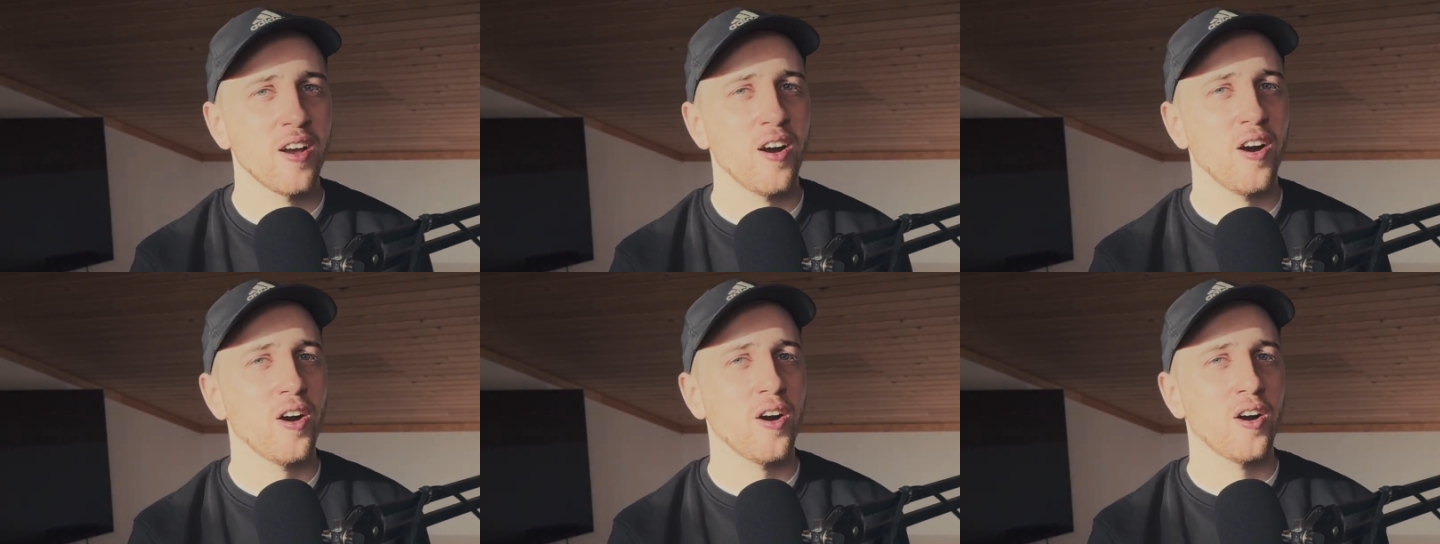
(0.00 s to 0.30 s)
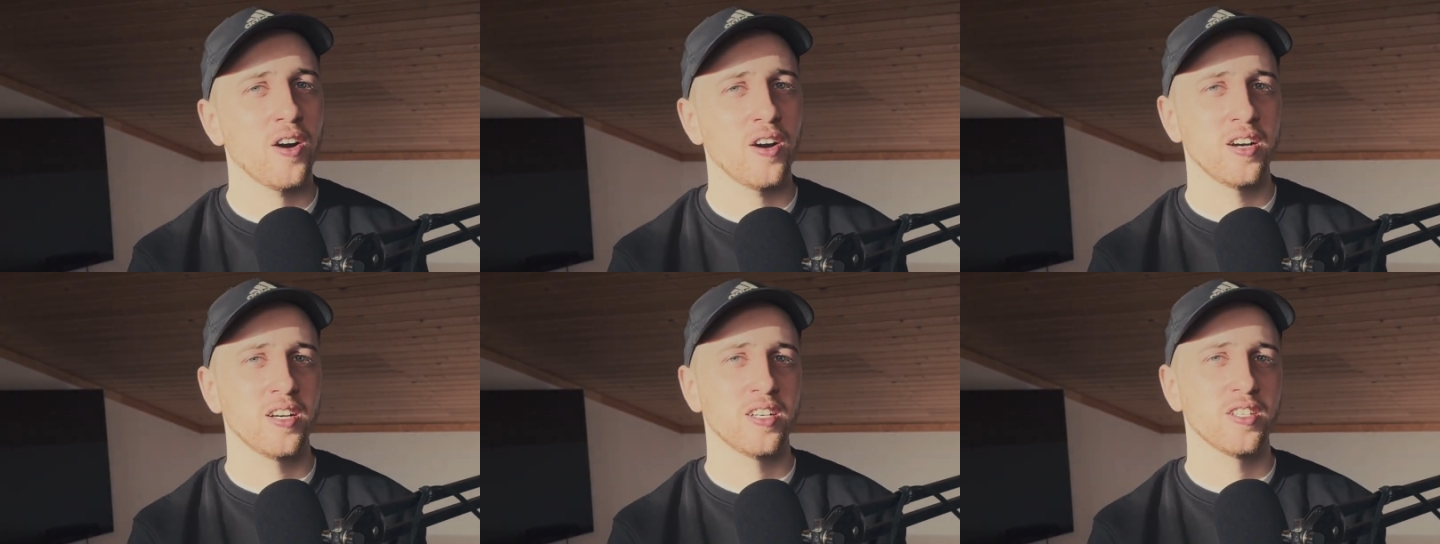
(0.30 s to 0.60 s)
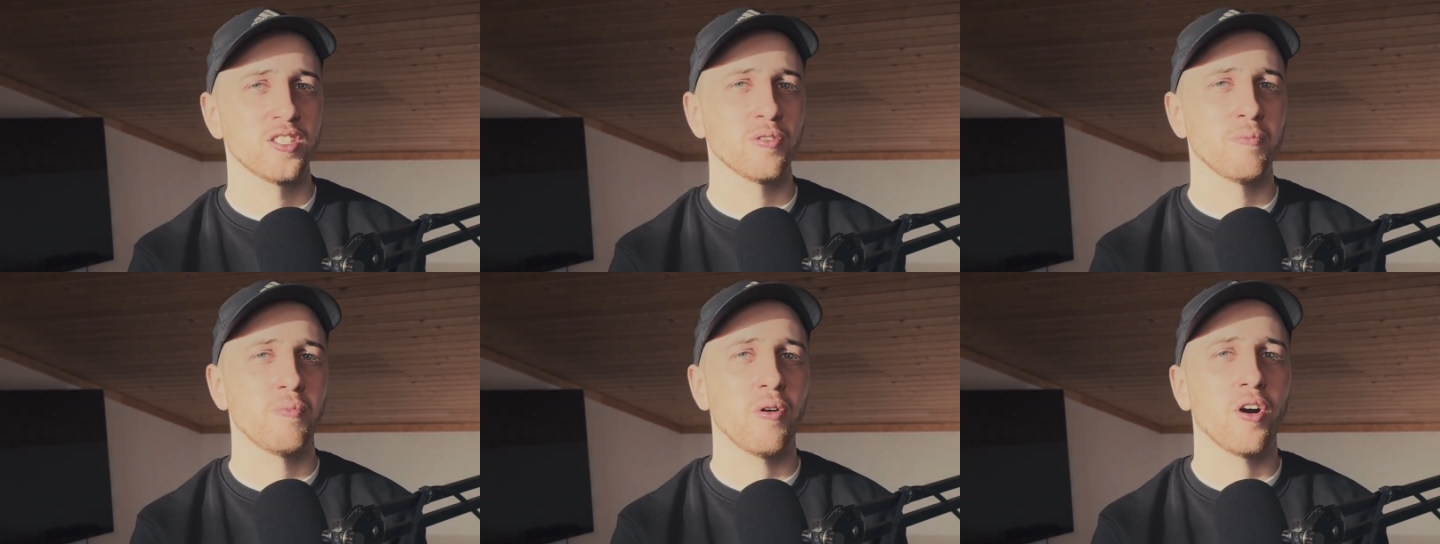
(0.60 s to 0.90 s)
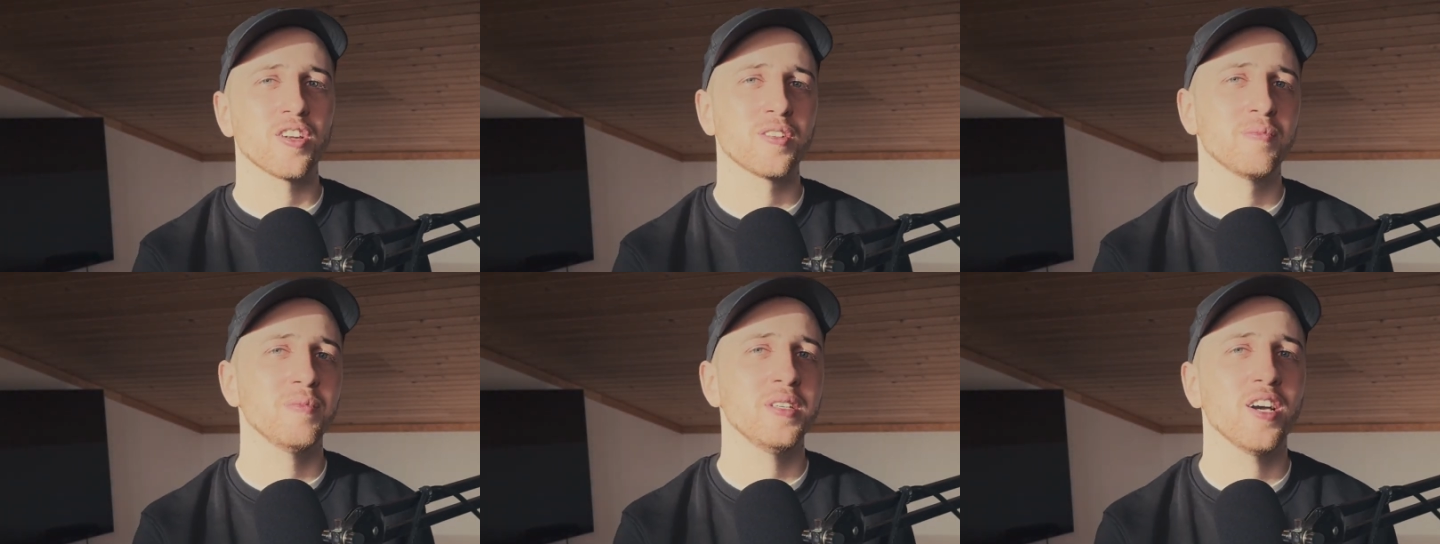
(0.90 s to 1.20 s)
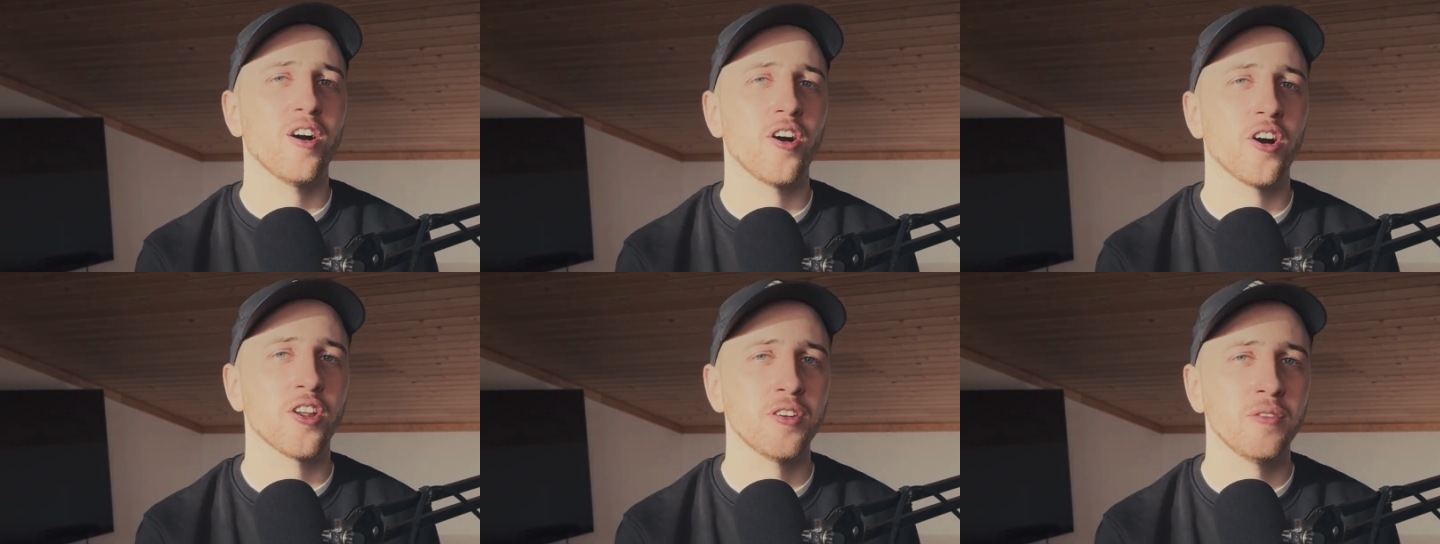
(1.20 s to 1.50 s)
or support me
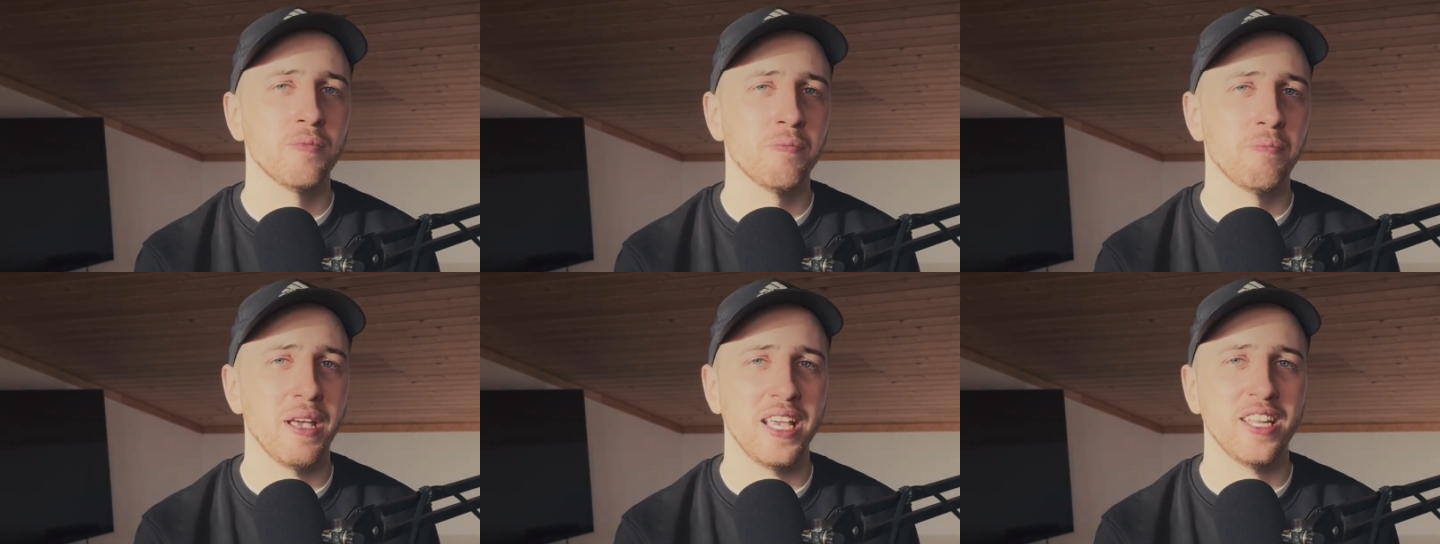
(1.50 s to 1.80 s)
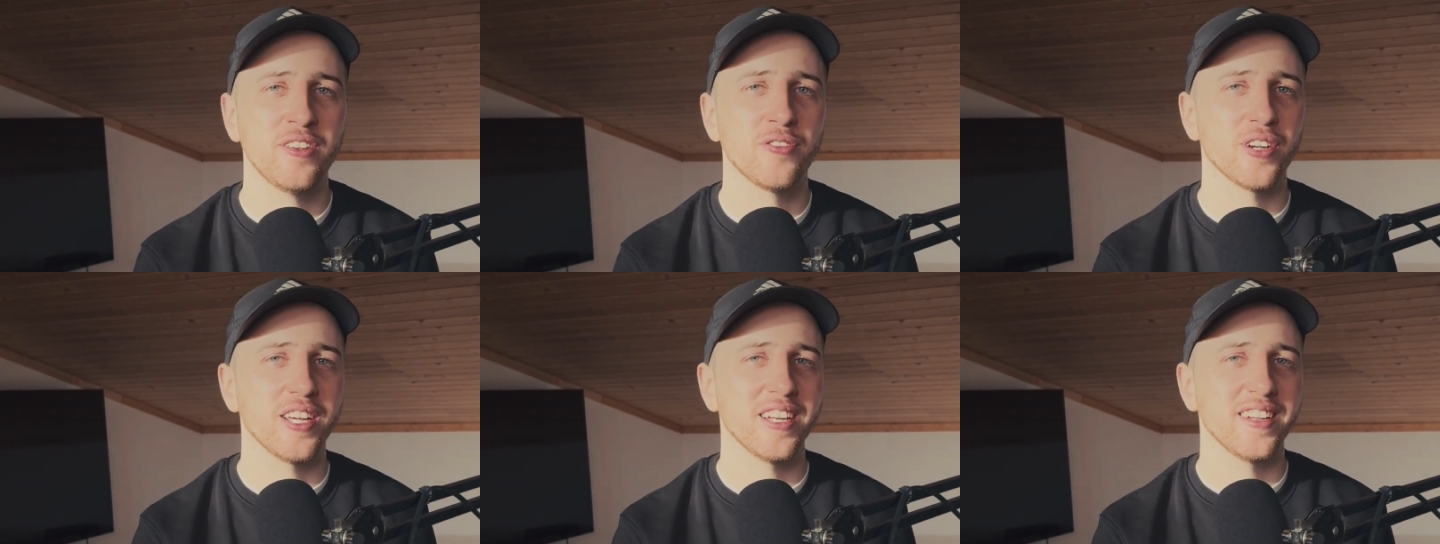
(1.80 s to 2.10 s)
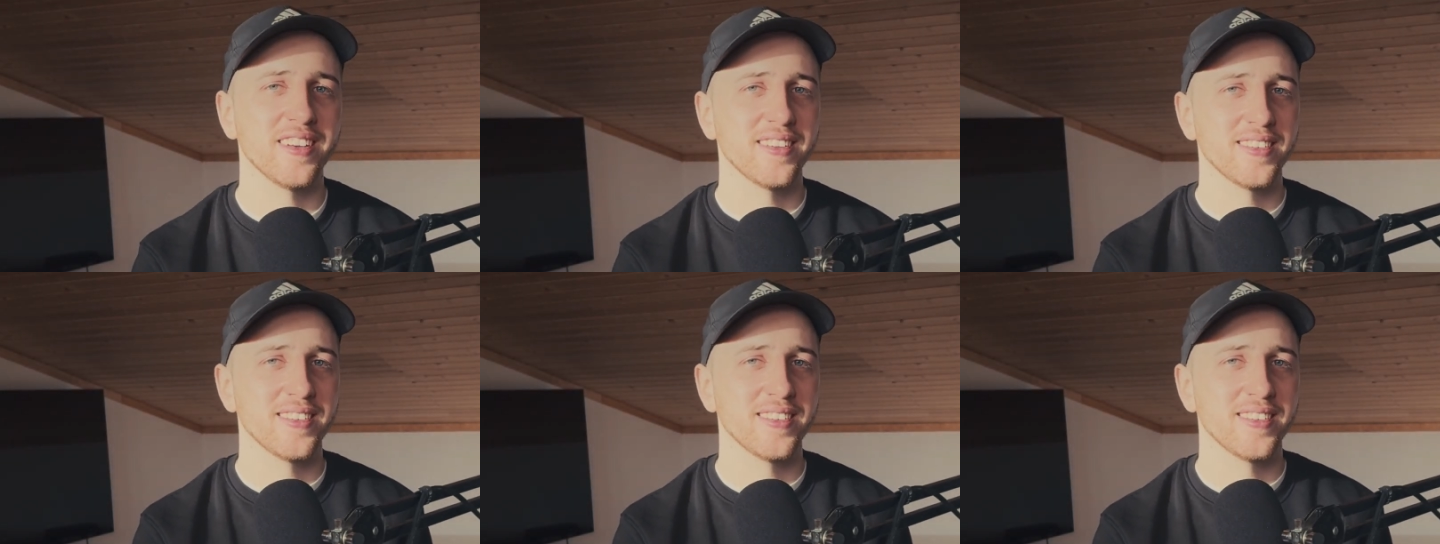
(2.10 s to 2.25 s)
on Patreon.